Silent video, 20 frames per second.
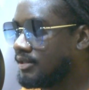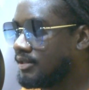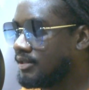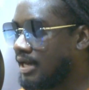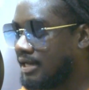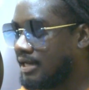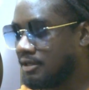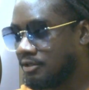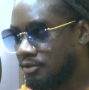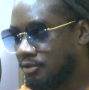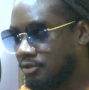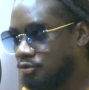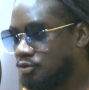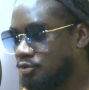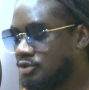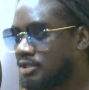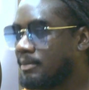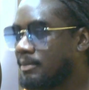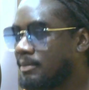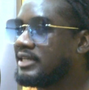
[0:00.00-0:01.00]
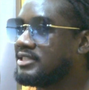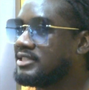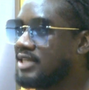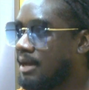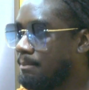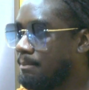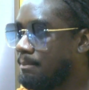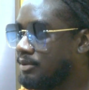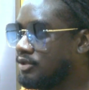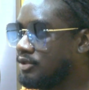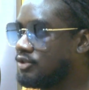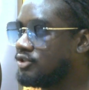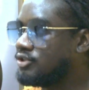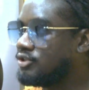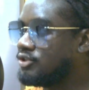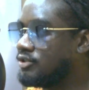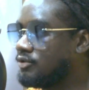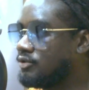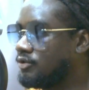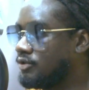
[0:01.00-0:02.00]
And I'm going to use some examples
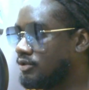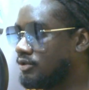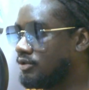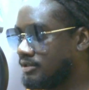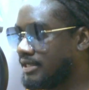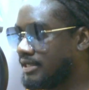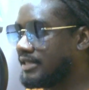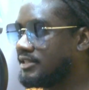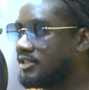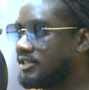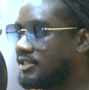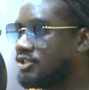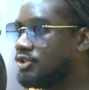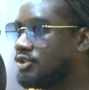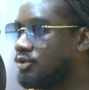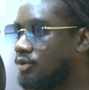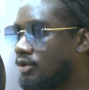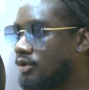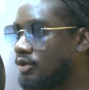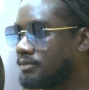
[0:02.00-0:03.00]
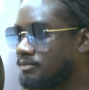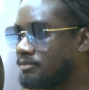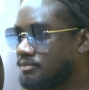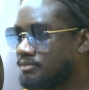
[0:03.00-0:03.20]
to get this to you all.